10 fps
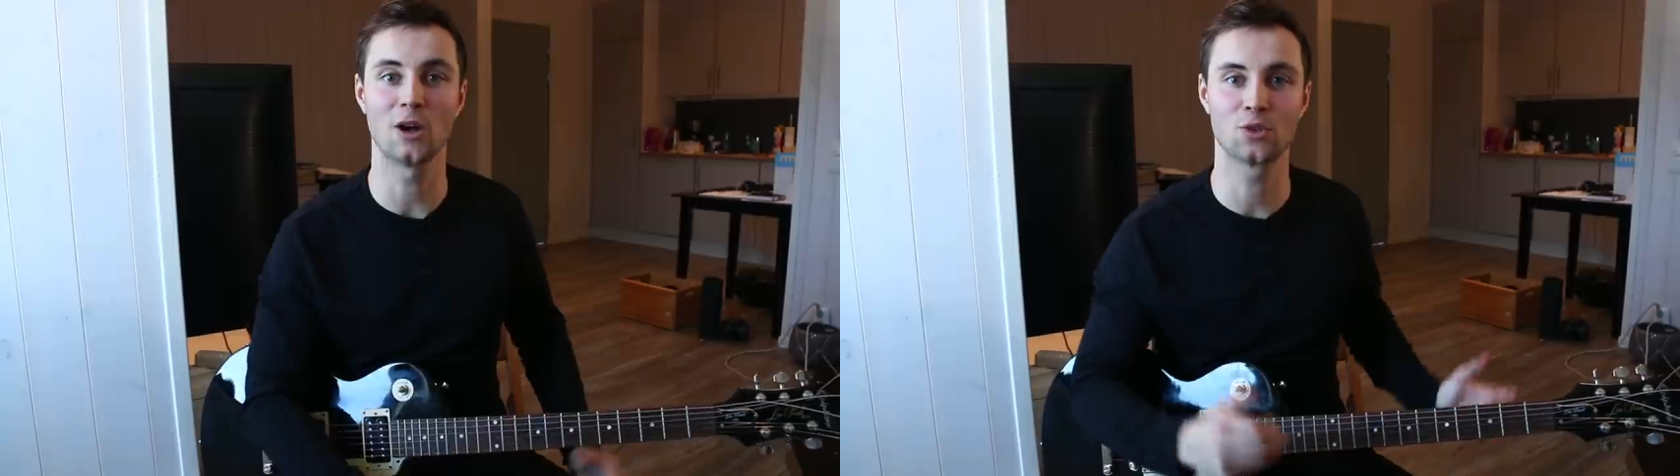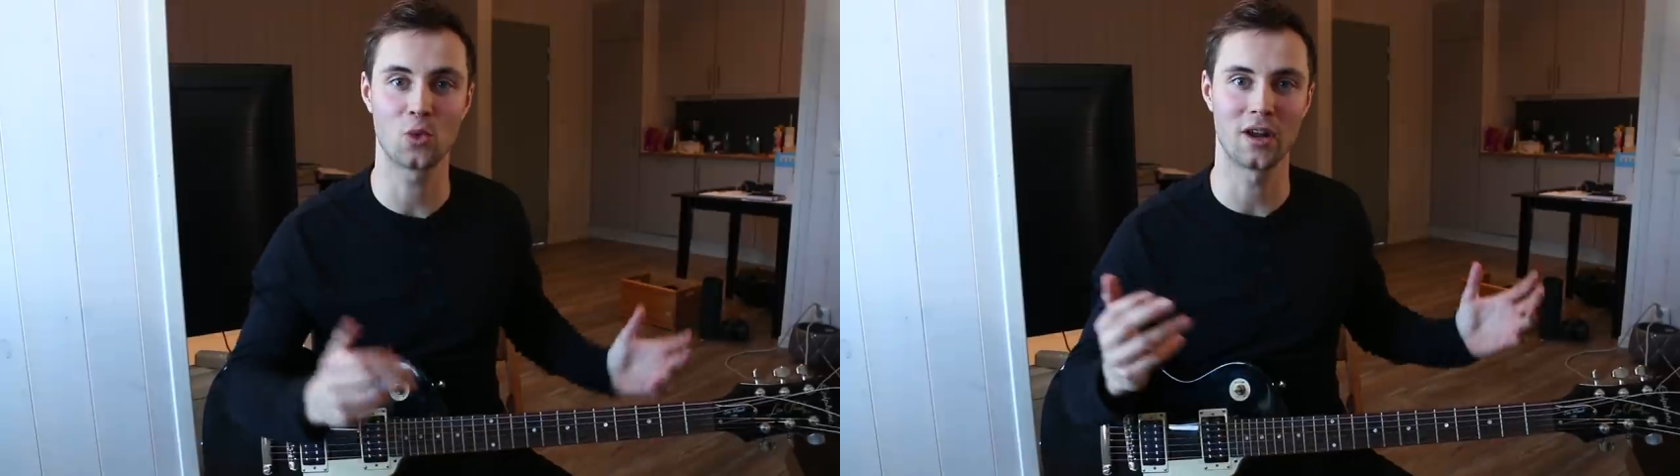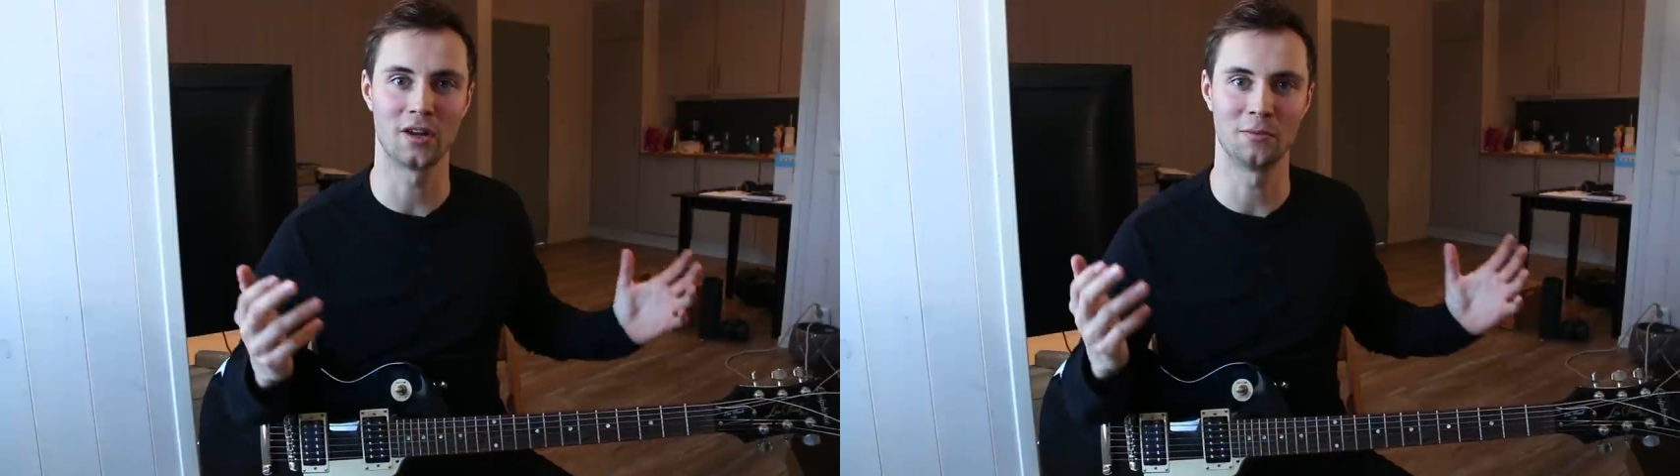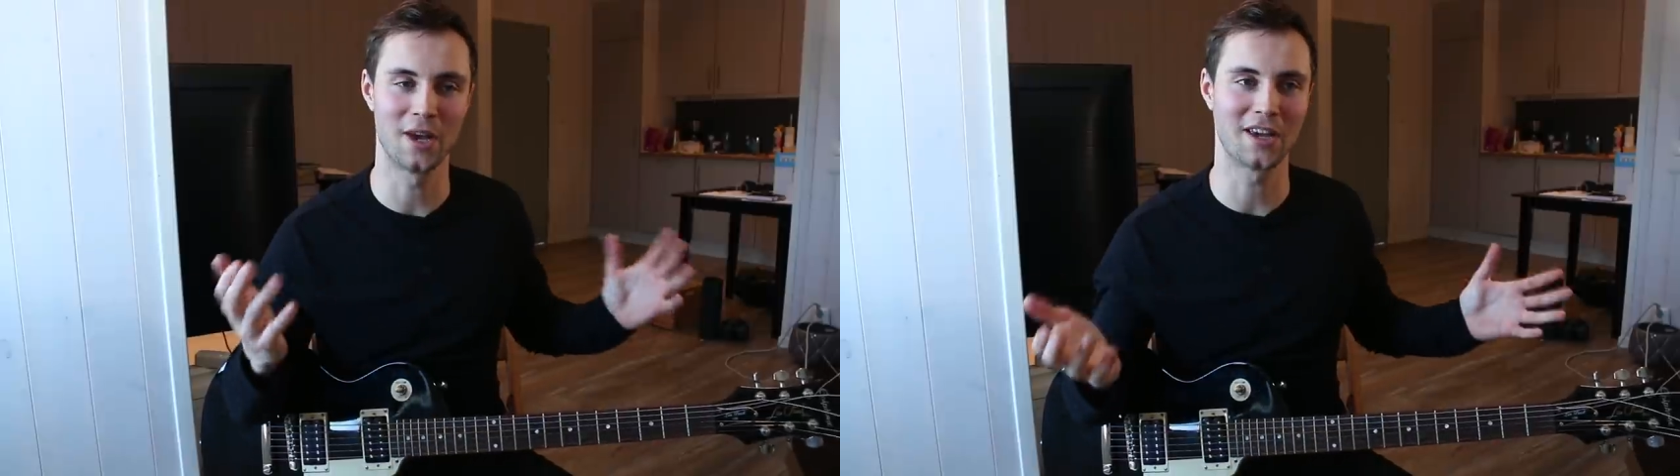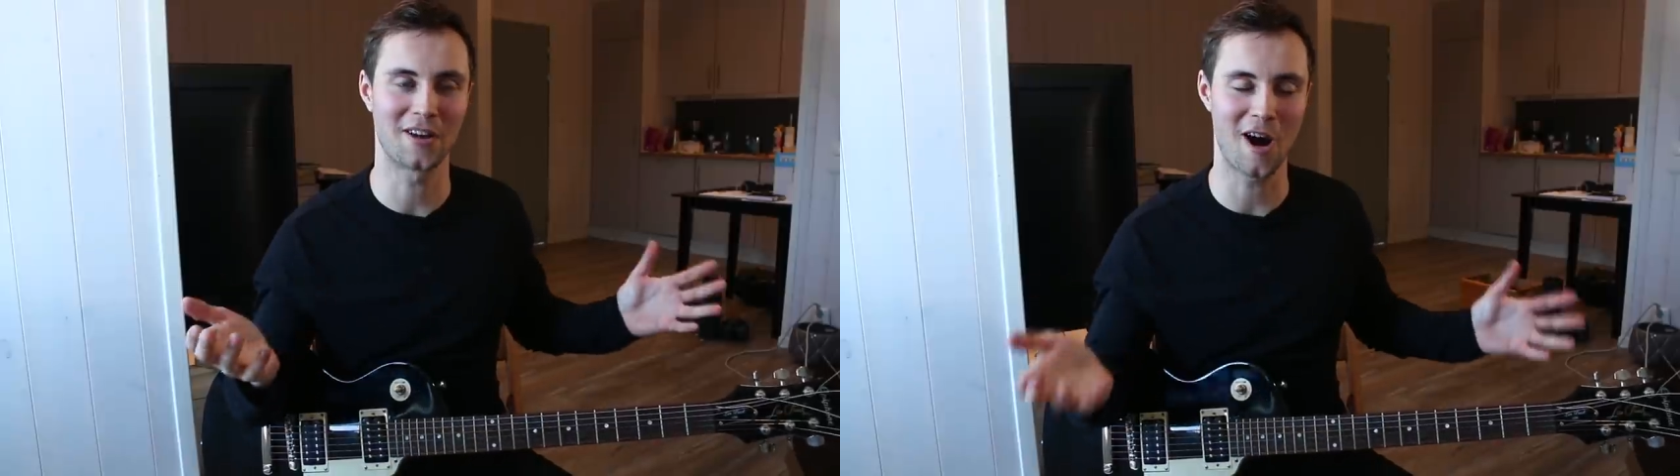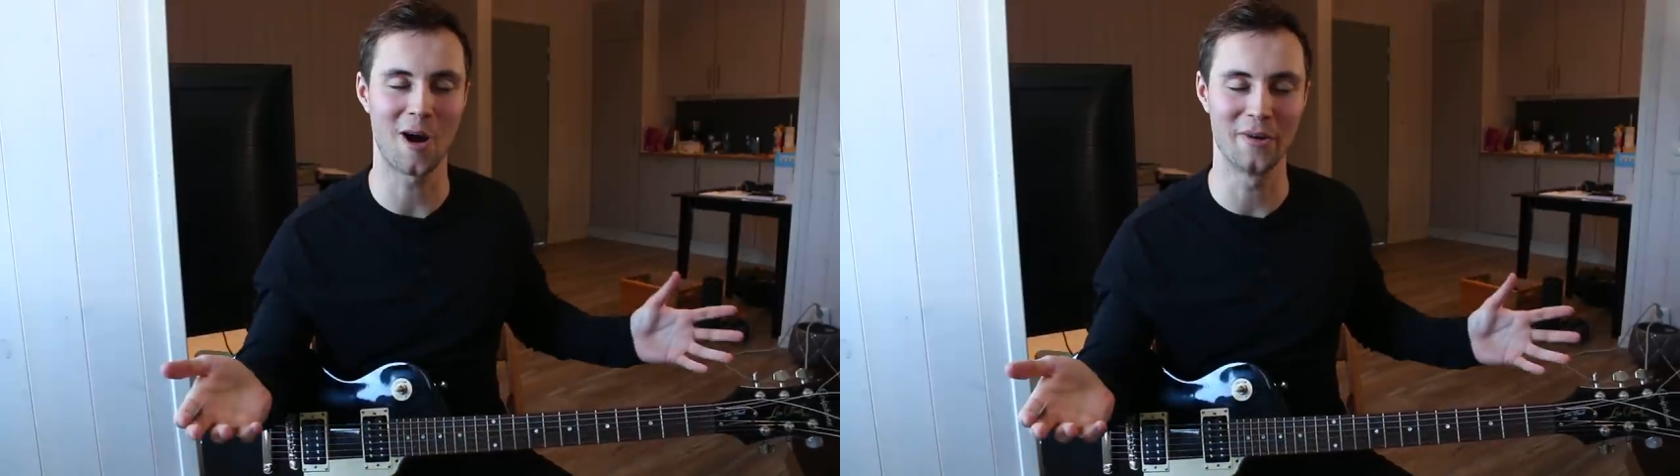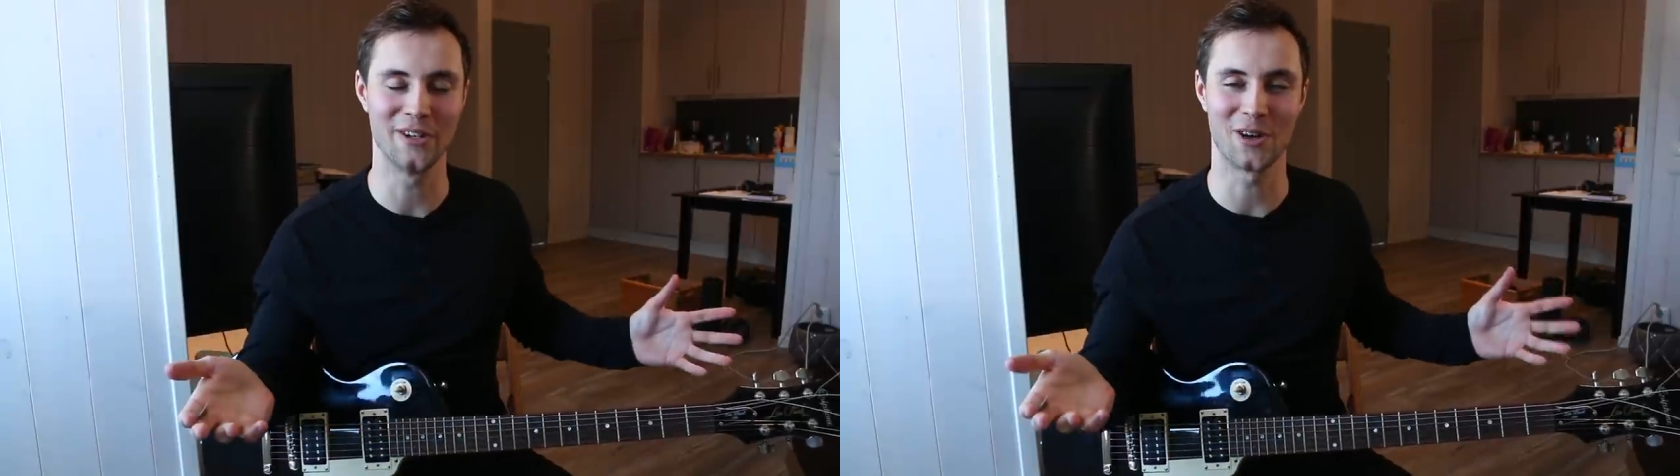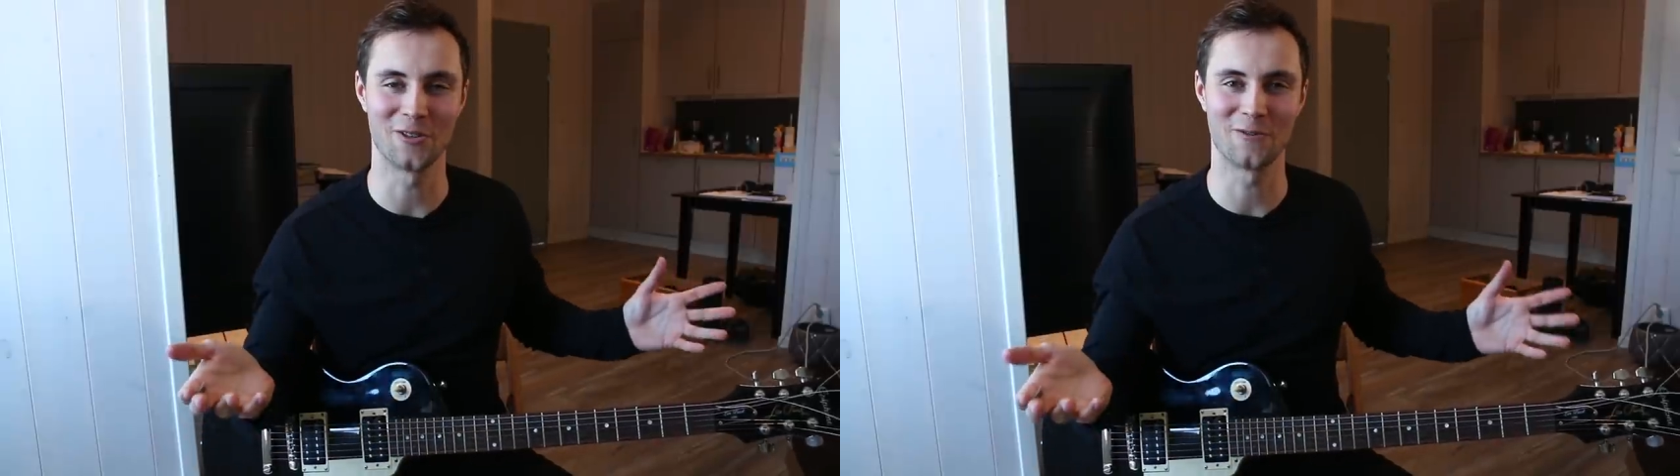I also want to make a
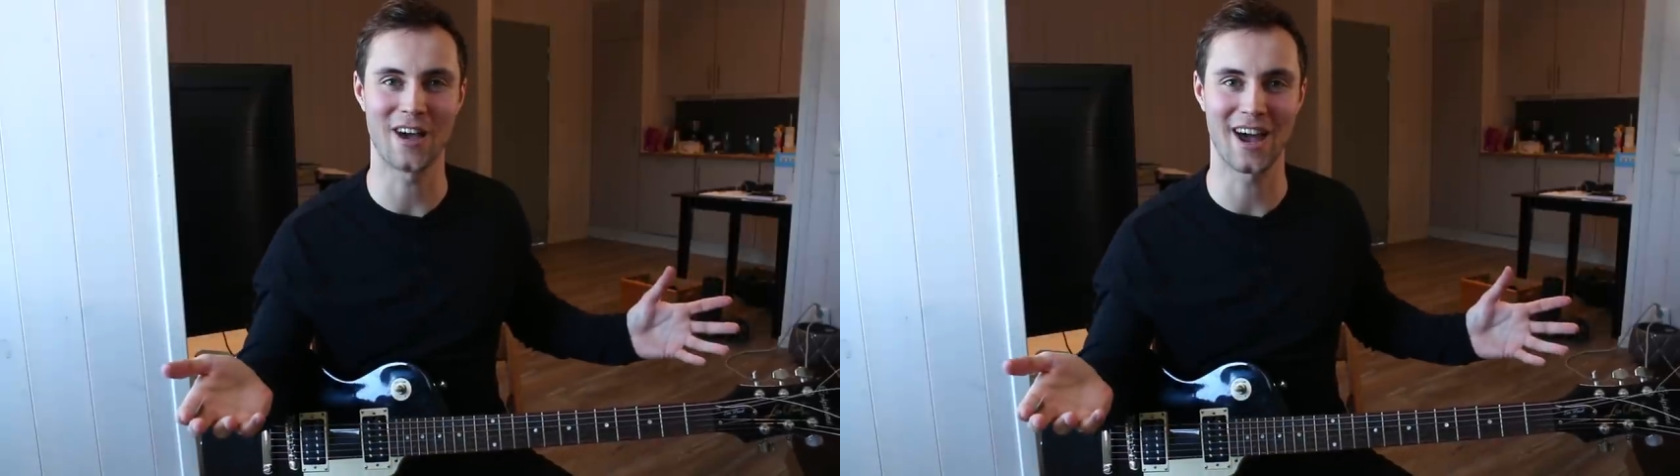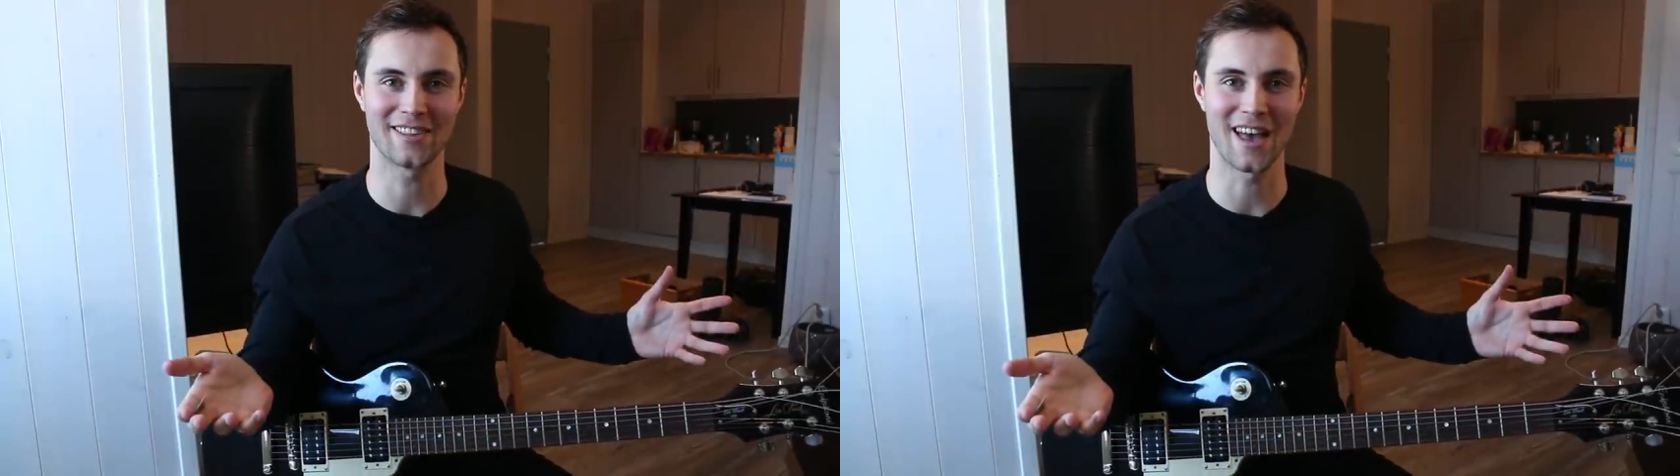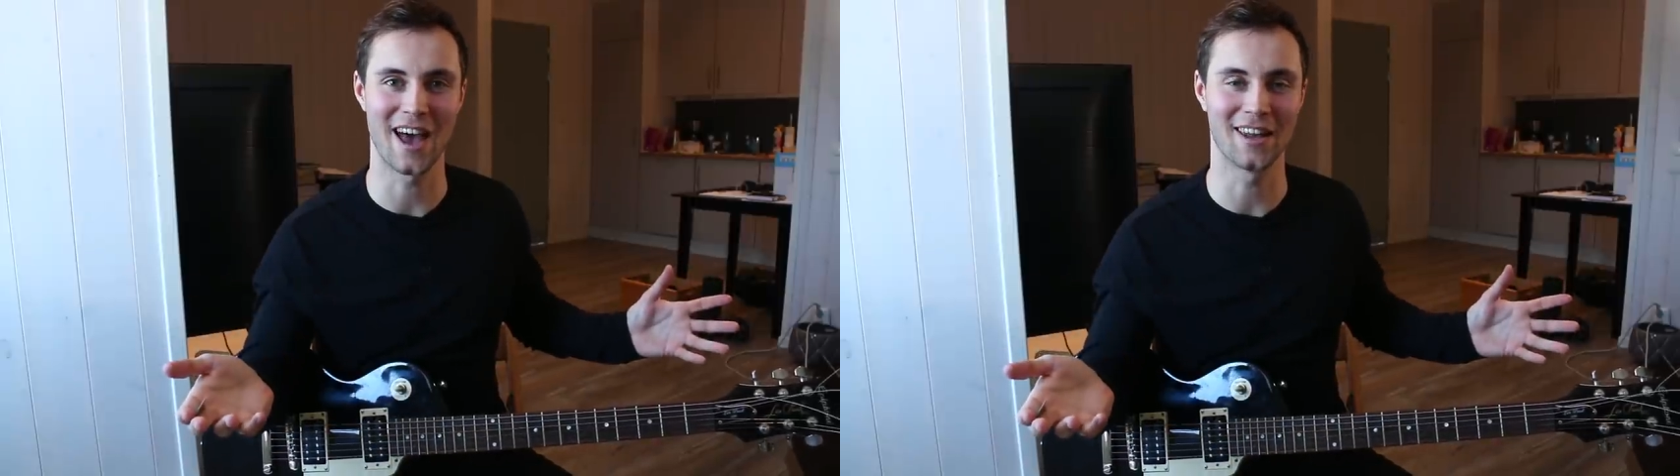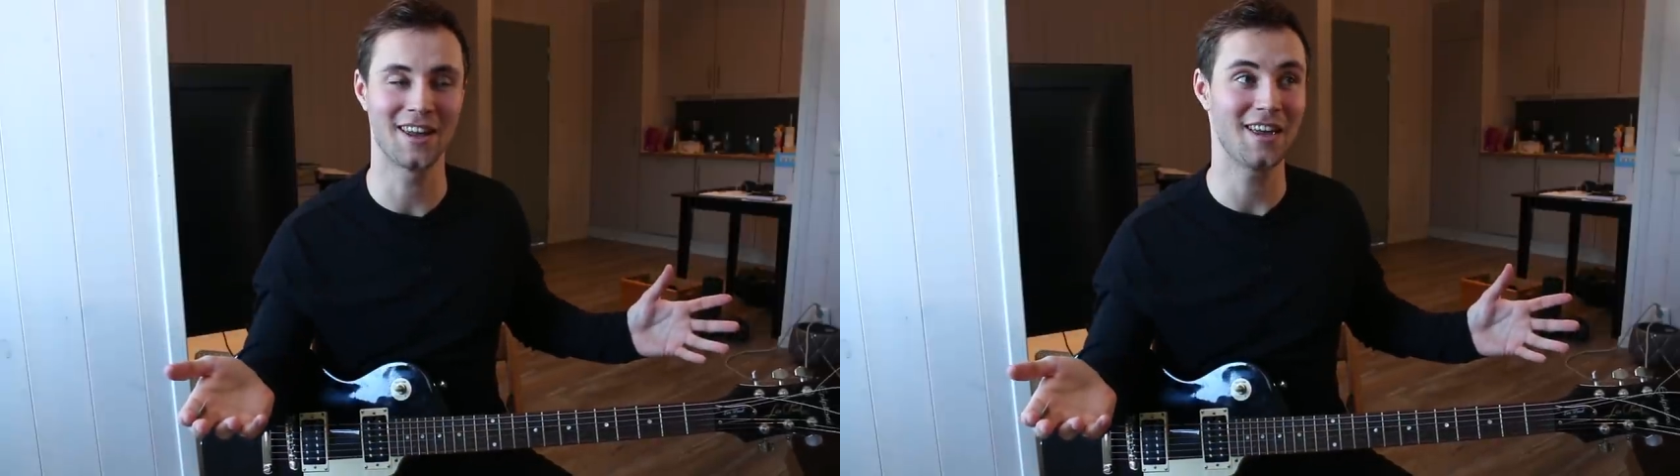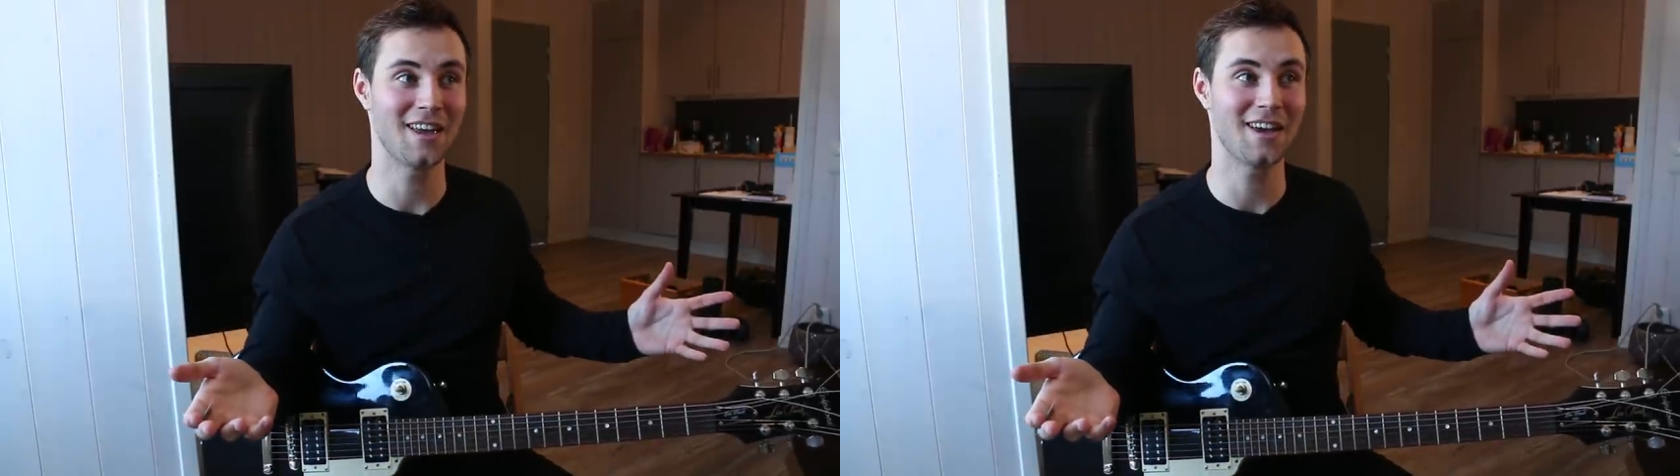comment on the fact that